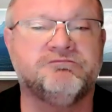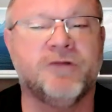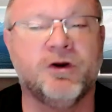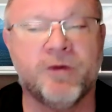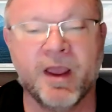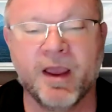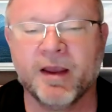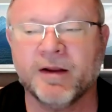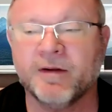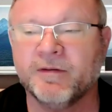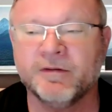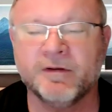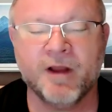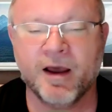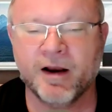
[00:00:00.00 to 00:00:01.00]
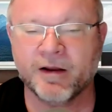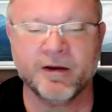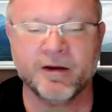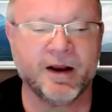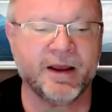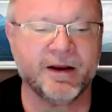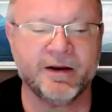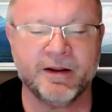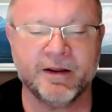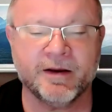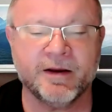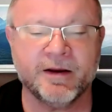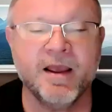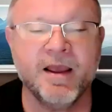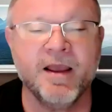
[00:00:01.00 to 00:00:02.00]
Okay, not a good
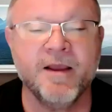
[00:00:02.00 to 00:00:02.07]
idea.